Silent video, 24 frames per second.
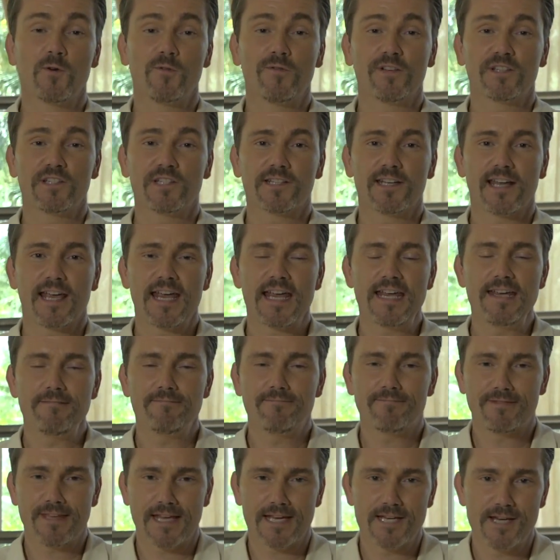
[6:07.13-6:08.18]
all for today.
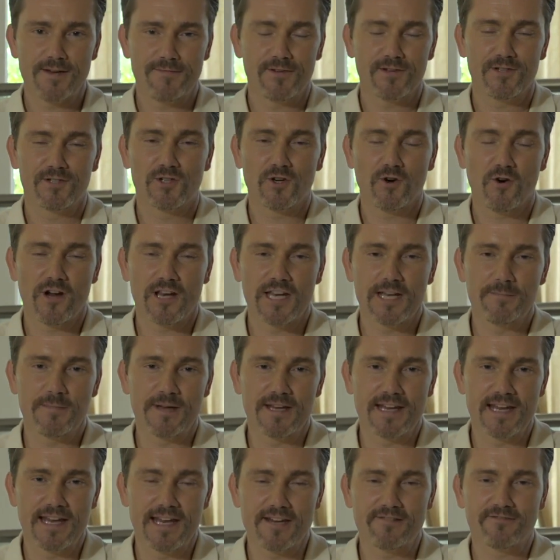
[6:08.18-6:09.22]
Thank you for joining
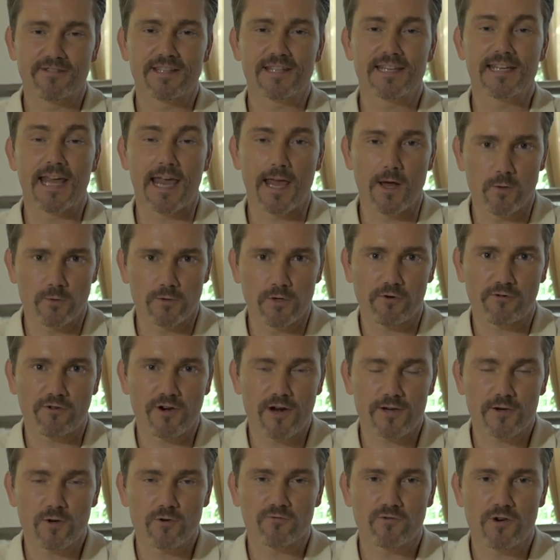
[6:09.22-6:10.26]
me here at the El
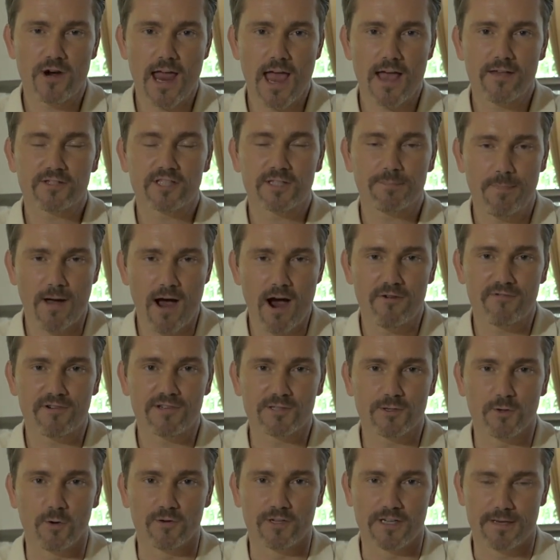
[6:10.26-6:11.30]
Dorado Royale Spa
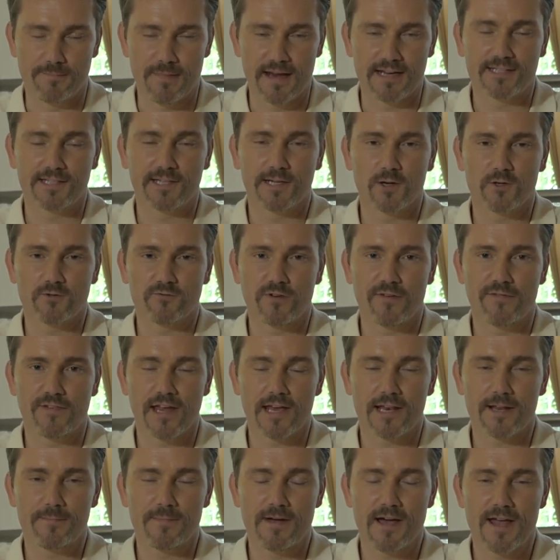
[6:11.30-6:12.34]
Resort in Mexico's
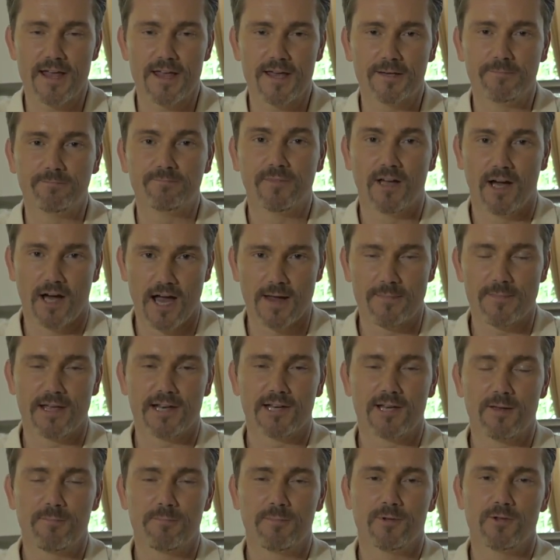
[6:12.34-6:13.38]
Riviera Maya. I'm
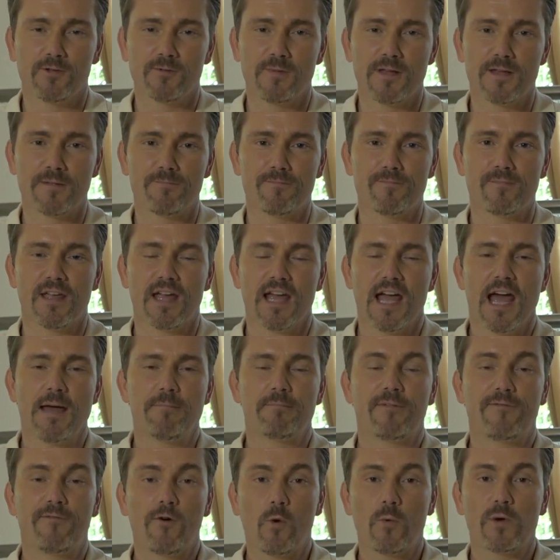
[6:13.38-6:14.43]
Elliot Bullman.
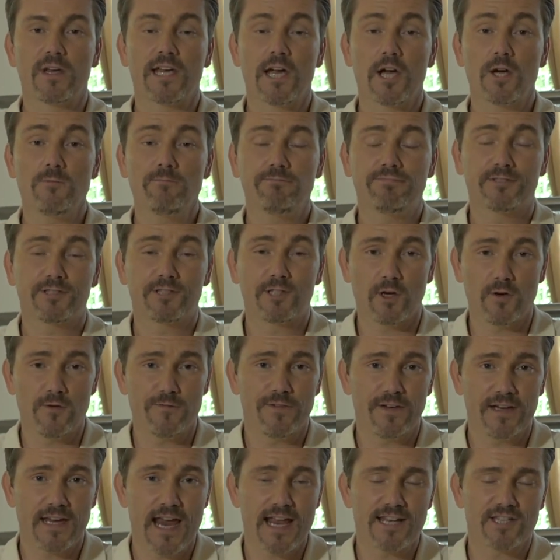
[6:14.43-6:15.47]
Before we go, don't
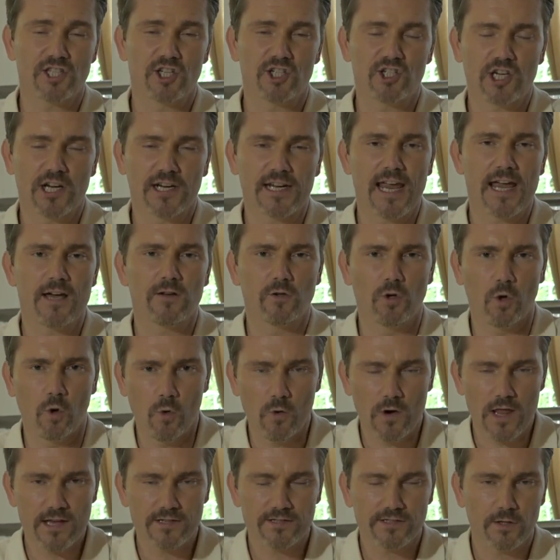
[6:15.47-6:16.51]
forget to check out
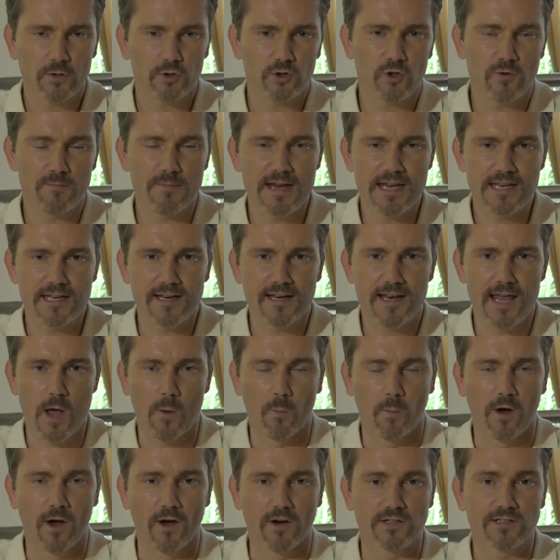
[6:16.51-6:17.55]
all our social media
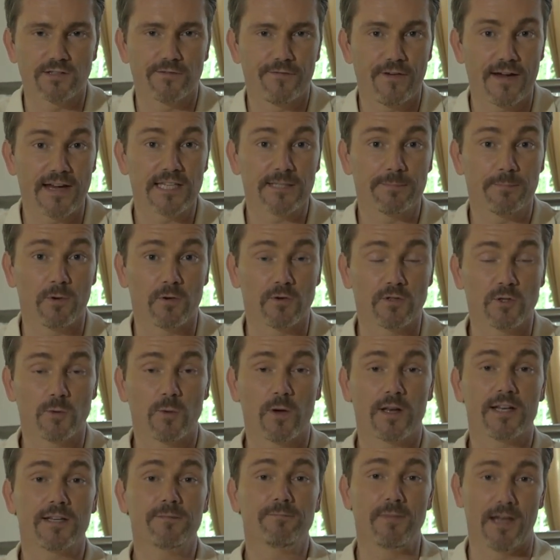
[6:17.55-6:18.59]
networks, Facebook,
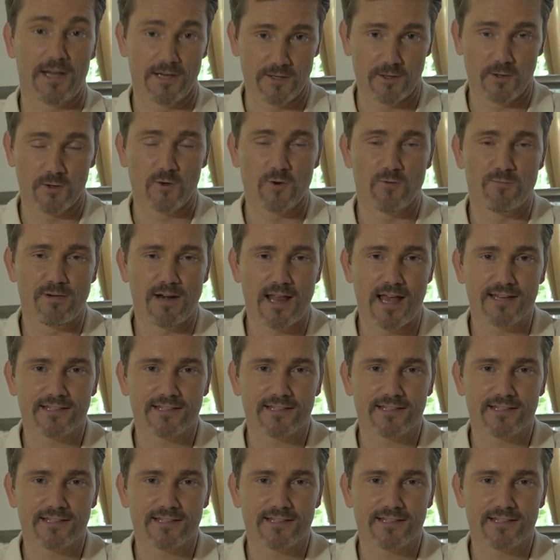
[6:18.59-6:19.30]
Twitter and Google+,